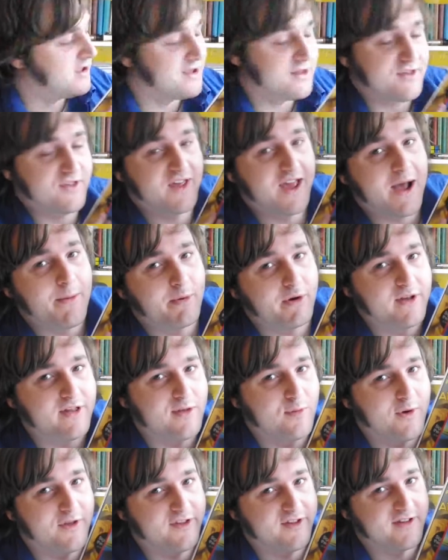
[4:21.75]
It's the
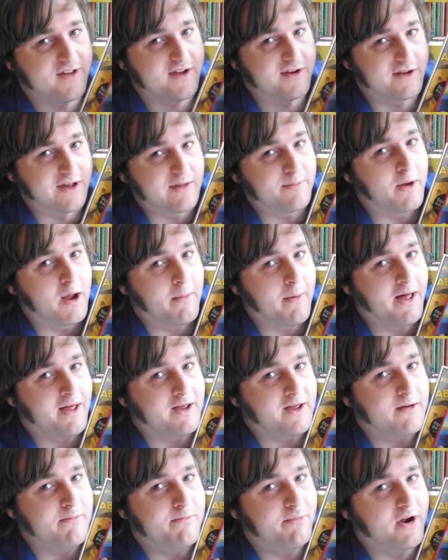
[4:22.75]
Aberystwyth series by
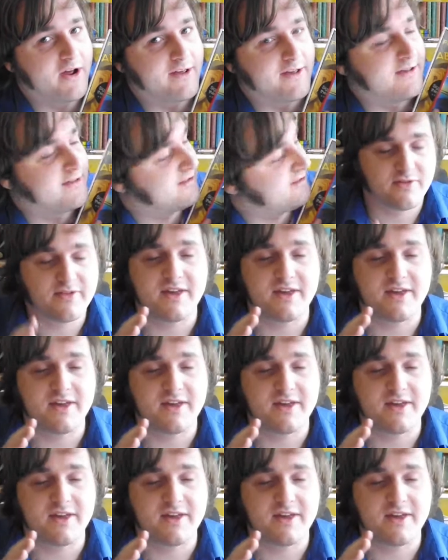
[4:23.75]
Malcolm Price.